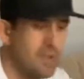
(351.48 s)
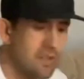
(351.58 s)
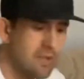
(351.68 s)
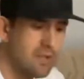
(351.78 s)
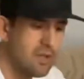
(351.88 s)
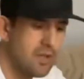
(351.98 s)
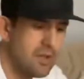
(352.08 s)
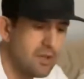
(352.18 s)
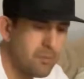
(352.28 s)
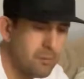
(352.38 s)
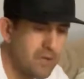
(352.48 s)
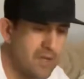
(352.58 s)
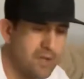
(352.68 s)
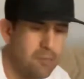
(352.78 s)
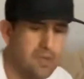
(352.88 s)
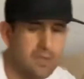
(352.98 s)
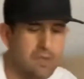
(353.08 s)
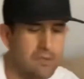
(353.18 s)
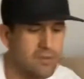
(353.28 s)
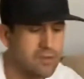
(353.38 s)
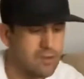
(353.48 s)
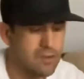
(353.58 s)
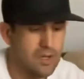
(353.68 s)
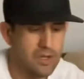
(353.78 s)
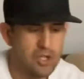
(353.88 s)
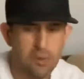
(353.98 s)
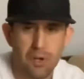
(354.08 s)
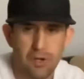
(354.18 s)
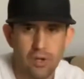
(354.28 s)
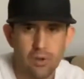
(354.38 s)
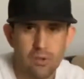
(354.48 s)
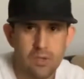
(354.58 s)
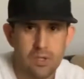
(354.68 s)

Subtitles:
And then I picked up these Shimano